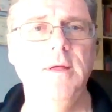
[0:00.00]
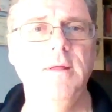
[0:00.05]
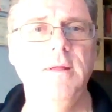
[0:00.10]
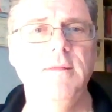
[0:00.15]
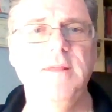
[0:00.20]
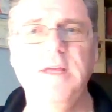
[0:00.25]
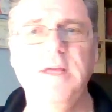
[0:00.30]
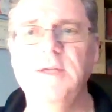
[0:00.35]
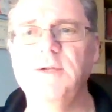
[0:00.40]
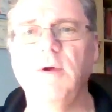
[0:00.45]

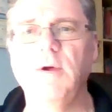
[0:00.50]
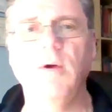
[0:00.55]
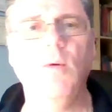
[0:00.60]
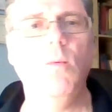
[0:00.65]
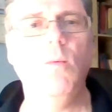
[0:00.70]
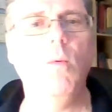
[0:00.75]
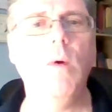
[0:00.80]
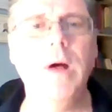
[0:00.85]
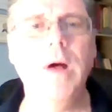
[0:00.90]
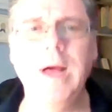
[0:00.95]
These are a
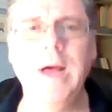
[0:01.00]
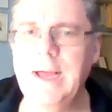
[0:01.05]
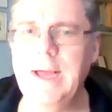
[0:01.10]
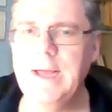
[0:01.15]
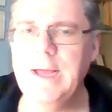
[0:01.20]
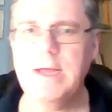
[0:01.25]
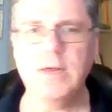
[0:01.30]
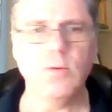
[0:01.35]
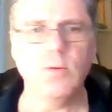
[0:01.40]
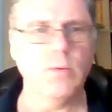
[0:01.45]

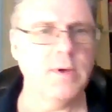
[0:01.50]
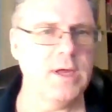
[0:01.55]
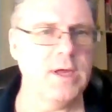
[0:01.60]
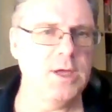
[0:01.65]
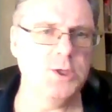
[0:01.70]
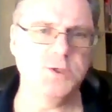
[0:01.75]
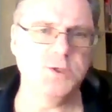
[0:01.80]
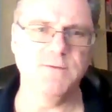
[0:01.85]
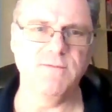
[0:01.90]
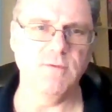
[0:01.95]
wide
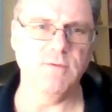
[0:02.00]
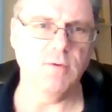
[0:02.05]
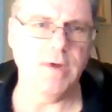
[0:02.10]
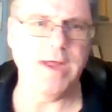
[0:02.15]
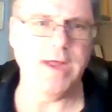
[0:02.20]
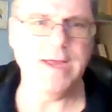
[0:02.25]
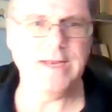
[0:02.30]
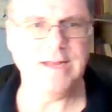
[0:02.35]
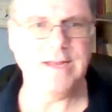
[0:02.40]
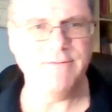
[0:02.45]
range of
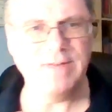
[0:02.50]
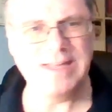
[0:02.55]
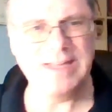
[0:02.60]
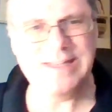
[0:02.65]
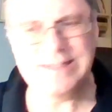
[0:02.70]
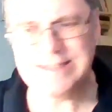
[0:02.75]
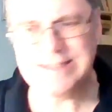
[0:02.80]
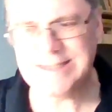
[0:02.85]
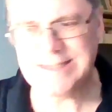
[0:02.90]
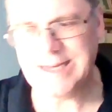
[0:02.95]
variety of
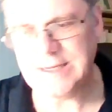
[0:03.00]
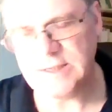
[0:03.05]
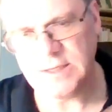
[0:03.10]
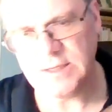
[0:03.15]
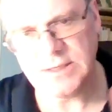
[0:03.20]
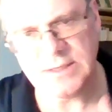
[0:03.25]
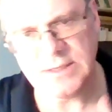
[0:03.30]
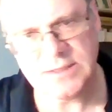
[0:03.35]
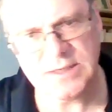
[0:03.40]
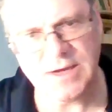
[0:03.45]
insights and
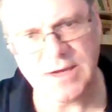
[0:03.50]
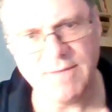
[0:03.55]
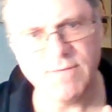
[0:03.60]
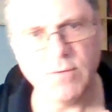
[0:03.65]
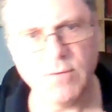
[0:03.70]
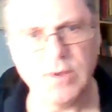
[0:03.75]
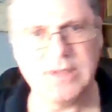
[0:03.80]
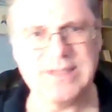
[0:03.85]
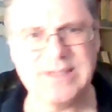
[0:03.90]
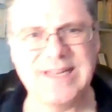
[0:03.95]

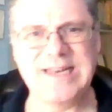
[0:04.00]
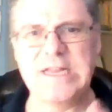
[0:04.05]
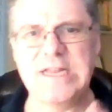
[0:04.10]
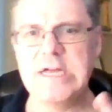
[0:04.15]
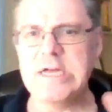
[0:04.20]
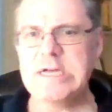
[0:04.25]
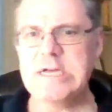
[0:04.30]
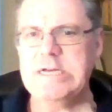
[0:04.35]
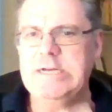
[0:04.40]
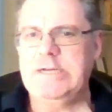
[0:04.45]
discoveries and
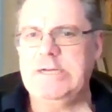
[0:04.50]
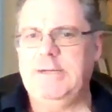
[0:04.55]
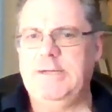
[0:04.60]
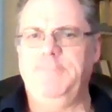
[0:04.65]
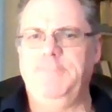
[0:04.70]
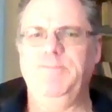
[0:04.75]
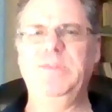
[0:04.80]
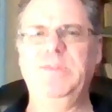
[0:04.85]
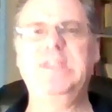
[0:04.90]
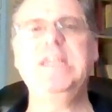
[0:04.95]

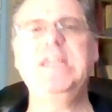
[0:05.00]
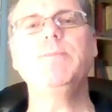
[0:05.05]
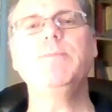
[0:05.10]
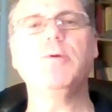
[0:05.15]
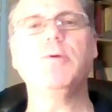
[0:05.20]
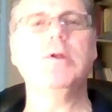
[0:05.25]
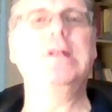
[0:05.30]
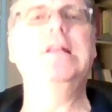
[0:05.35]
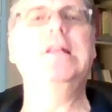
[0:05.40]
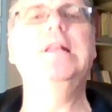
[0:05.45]
deeper
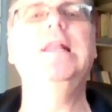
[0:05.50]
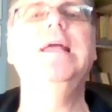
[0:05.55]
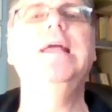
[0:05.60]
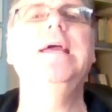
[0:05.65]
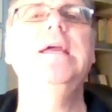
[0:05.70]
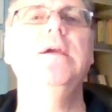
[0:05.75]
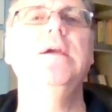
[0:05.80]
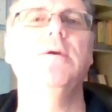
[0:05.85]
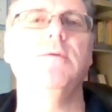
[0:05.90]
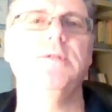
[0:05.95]

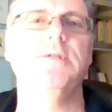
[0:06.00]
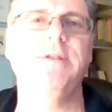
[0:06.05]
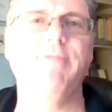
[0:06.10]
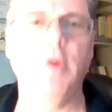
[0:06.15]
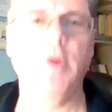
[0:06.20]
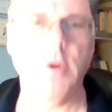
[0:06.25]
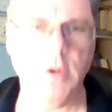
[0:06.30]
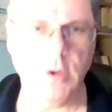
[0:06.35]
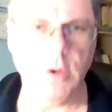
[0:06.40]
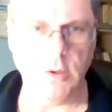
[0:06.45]
layers of our
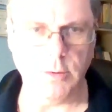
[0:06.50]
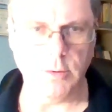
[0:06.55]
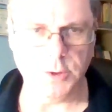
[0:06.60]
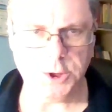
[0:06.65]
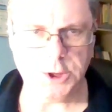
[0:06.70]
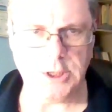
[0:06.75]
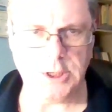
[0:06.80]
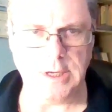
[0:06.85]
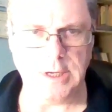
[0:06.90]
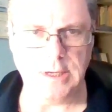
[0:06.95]

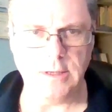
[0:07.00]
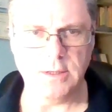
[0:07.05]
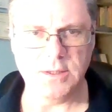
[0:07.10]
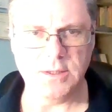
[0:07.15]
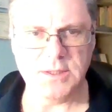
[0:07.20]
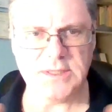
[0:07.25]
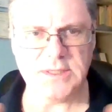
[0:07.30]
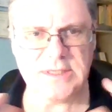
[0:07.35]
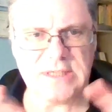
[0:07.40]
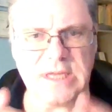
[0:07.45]
coaching,
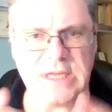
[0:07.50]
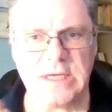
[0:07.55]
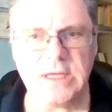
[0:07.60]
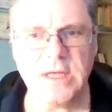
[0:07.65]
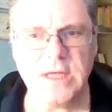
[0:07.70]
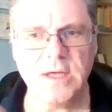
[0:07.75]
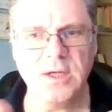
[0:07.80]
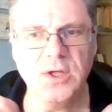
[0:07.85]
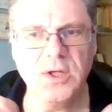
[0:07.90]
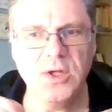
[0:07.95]

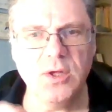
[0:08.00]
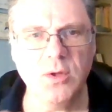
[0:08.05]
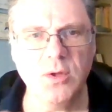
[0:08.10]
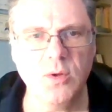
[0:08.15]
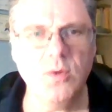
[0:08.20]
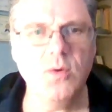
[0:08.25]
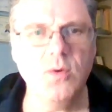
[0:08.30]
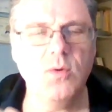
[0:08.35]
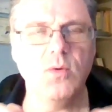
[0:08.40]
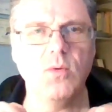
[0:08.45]
sinking
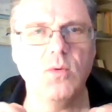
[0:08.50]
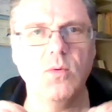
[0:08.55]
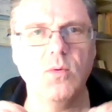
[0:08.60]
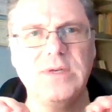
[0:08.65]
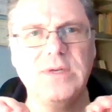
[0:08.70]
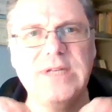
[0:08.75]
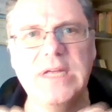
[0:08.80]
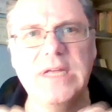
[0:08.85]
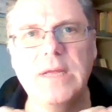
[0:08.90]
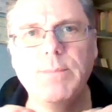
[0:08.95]
you
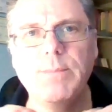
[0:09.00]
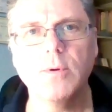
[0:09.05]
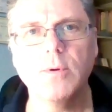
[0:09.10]
deeper